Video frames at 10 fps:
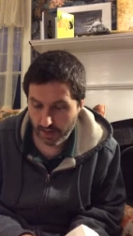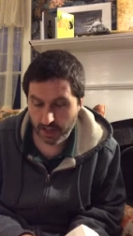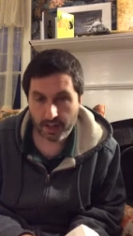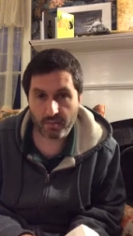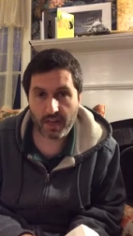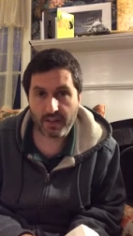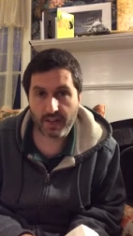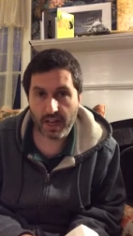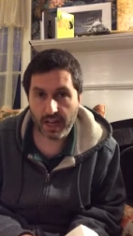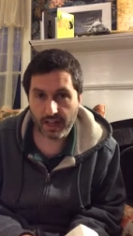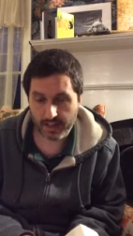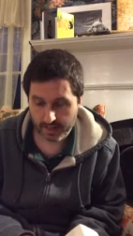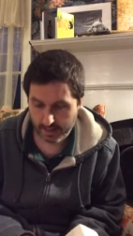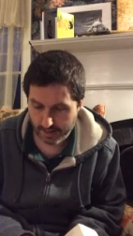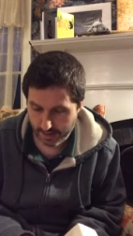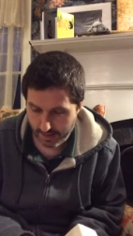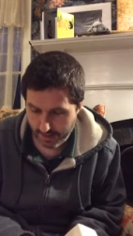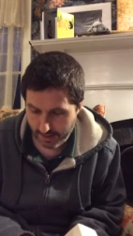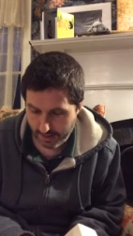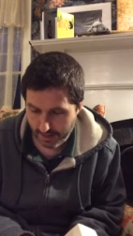in on my thigh.
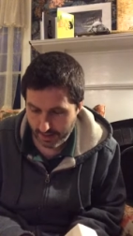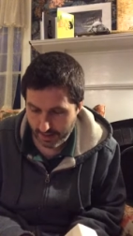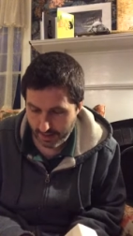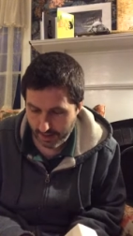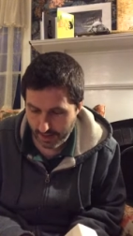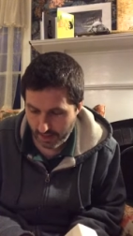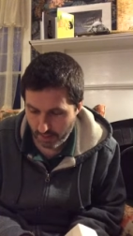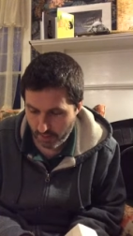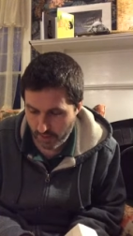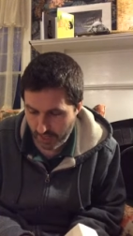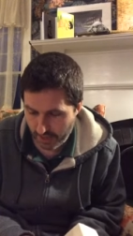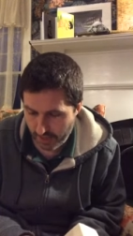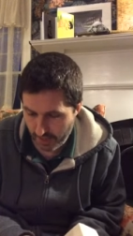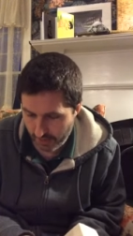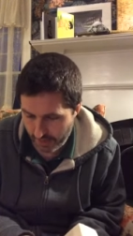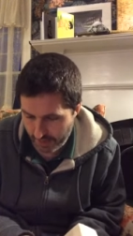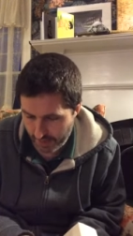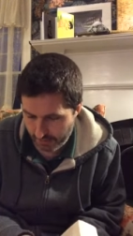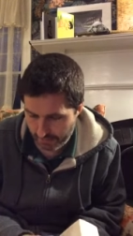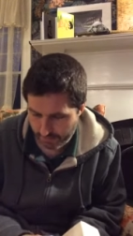Hey there, muchacho, he
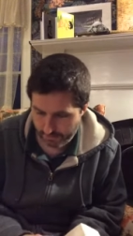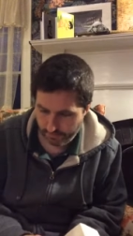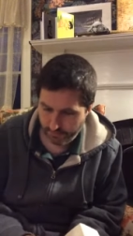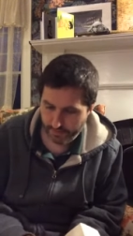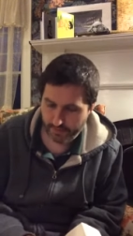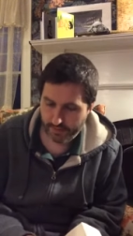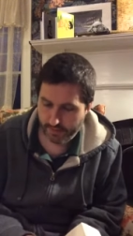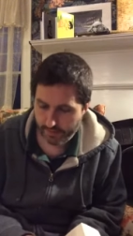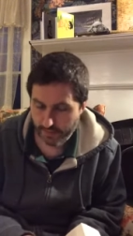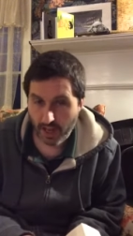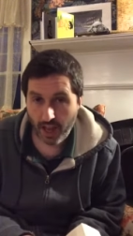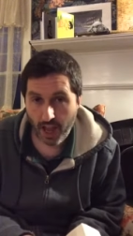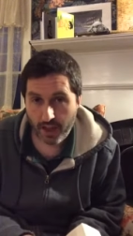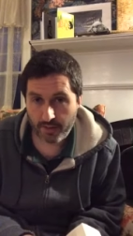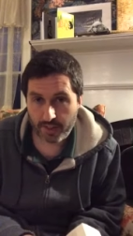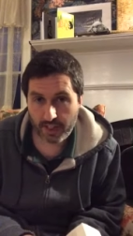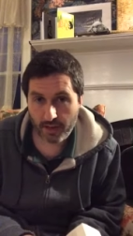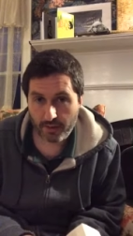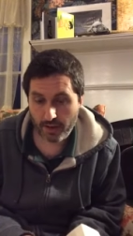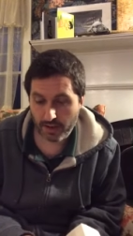said. I have a cell
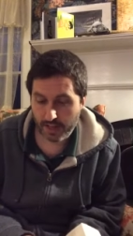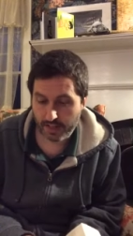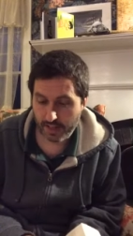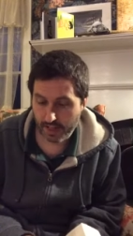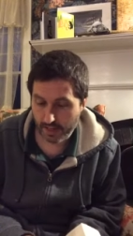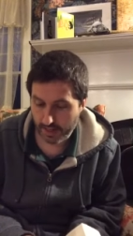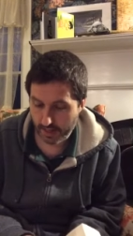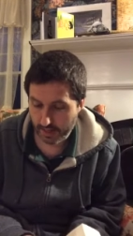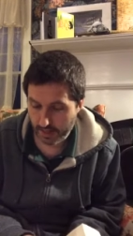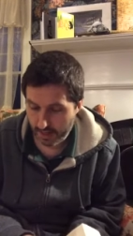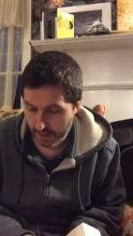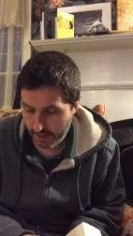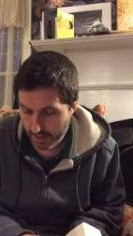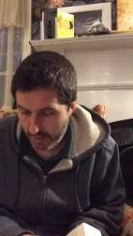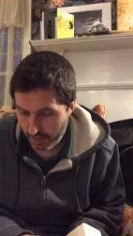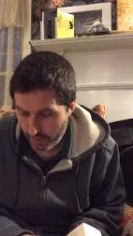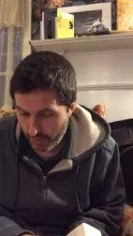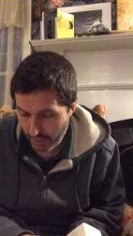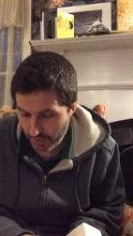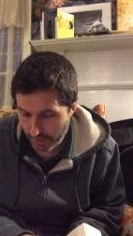phone, I said. We
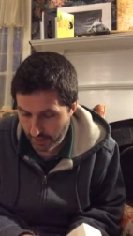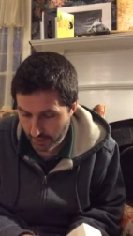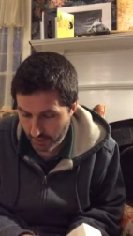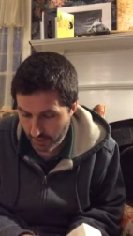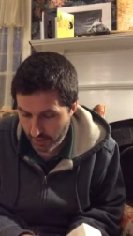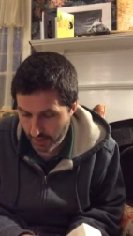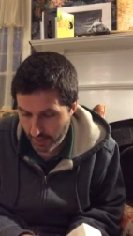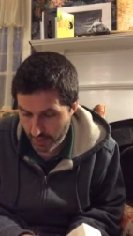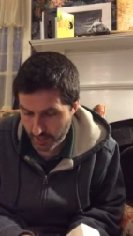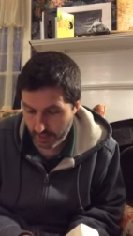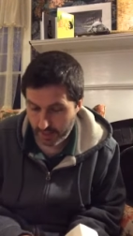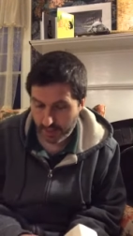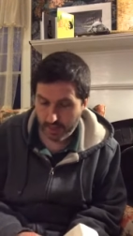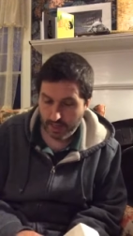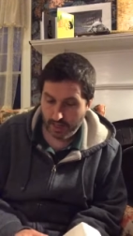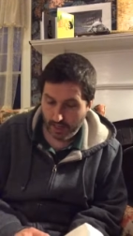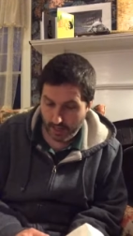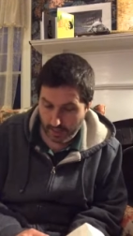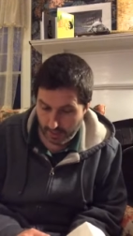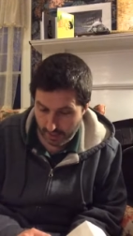gave each other a hearty hug.
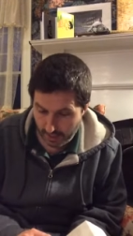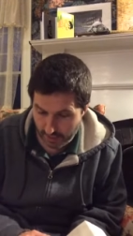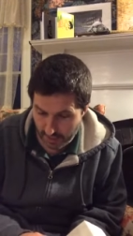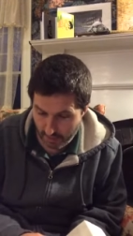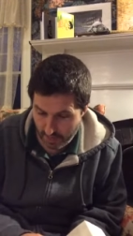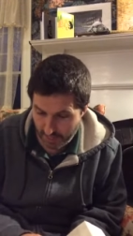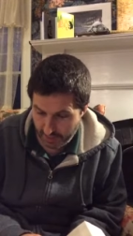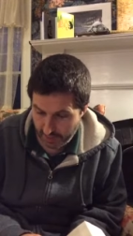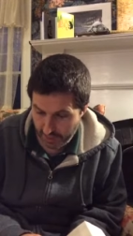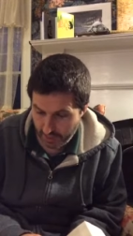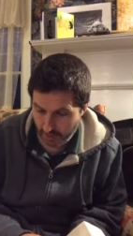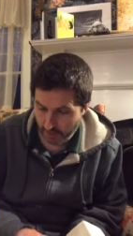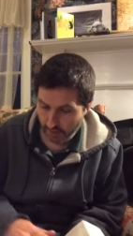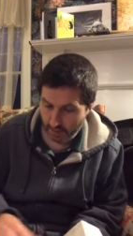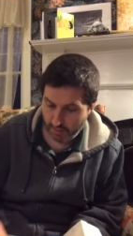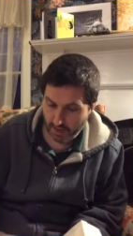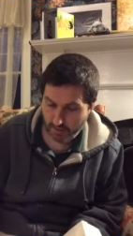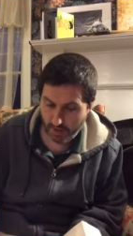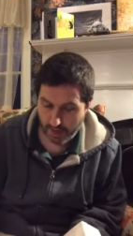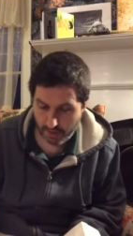Then I stepped back to take a good look at my
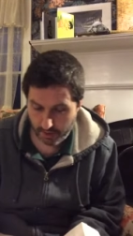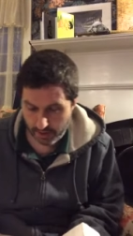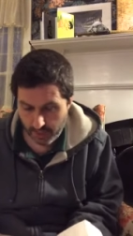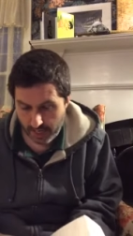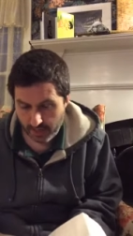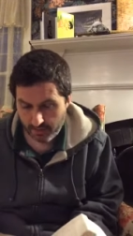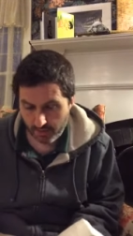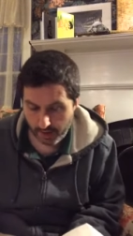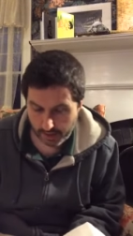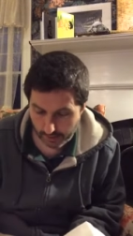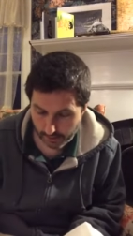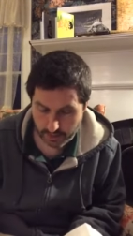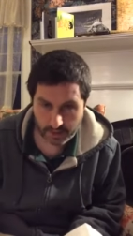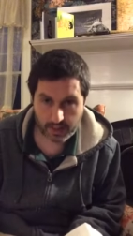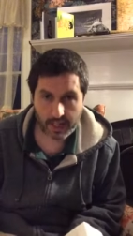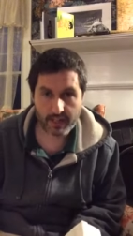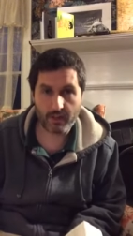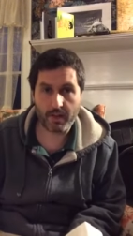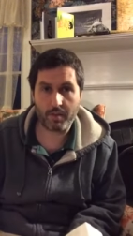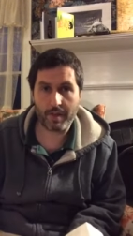friend, who had changed very little since last
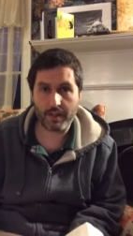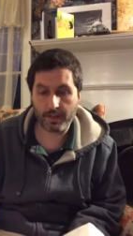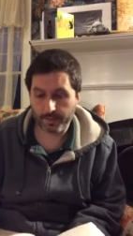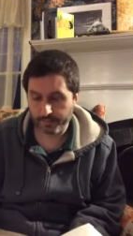Christmas.